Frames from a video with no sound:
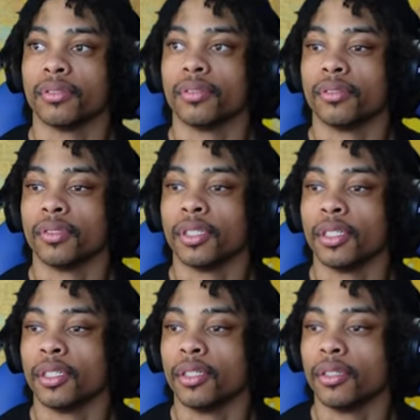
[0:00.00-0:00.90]

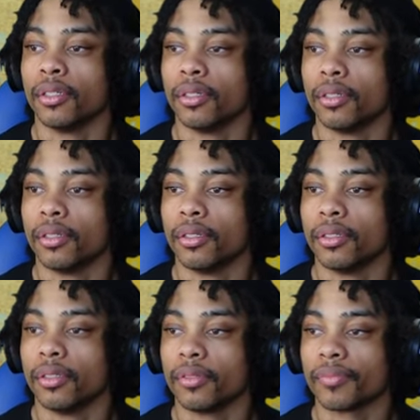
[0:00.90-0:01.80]

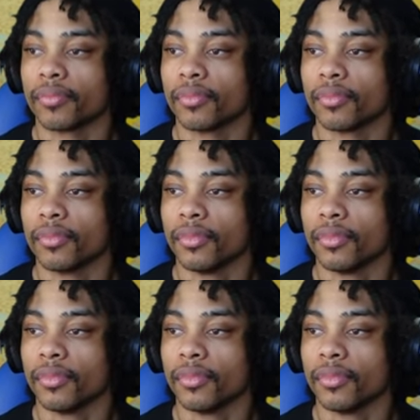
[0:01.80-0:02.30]
Nobody speaks.